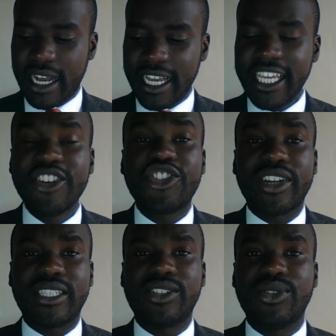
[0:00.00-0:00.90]

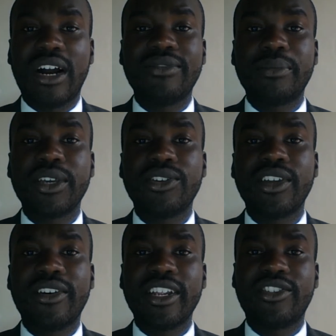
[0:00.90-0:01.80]
interest. You have a
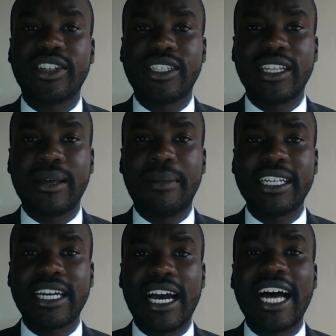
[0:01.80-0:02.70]
pecuniary interest in the
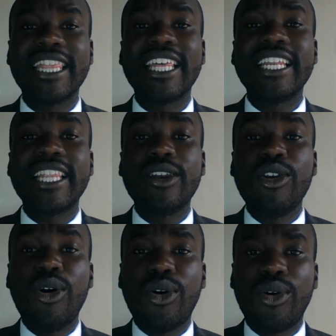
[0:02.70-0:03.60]
matter. And then the
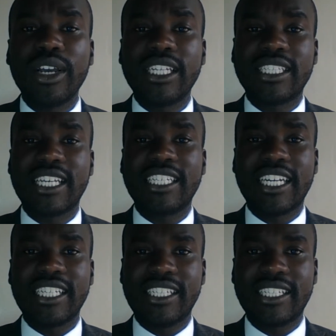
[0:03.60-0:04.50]
law, in such
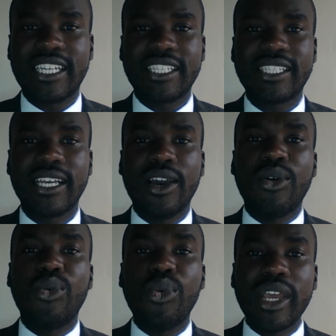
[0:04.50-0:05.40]
an instance,
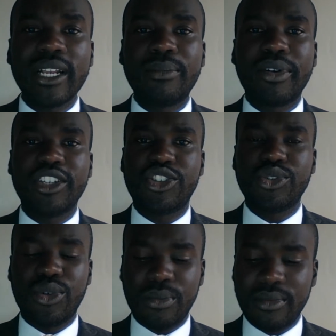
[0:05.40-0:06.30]
will
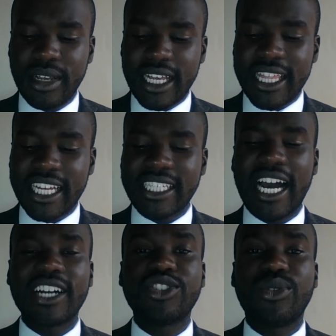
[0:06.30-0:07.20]
presume that
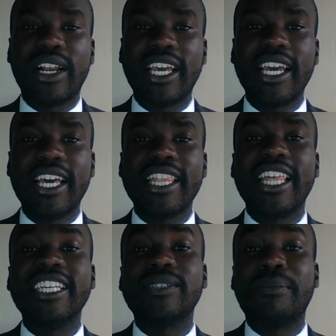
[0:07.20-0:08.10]
actually there
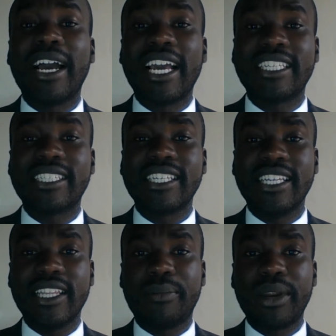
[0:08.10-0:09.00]
is bias
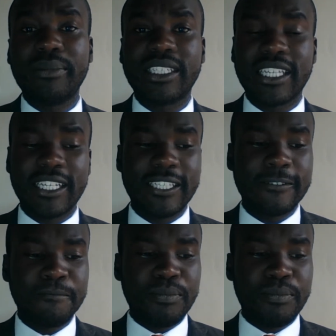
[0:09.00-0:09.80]
in the premises.